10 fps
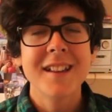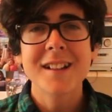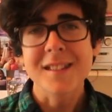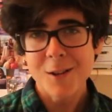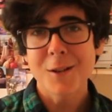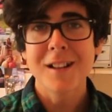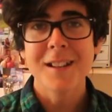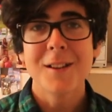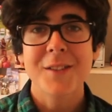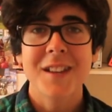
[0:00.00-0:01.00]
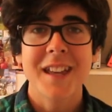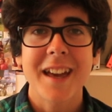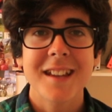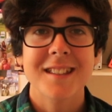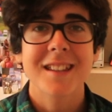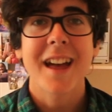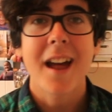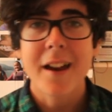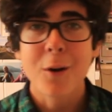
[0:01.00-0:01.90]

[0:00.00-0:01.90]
it's totally not the case at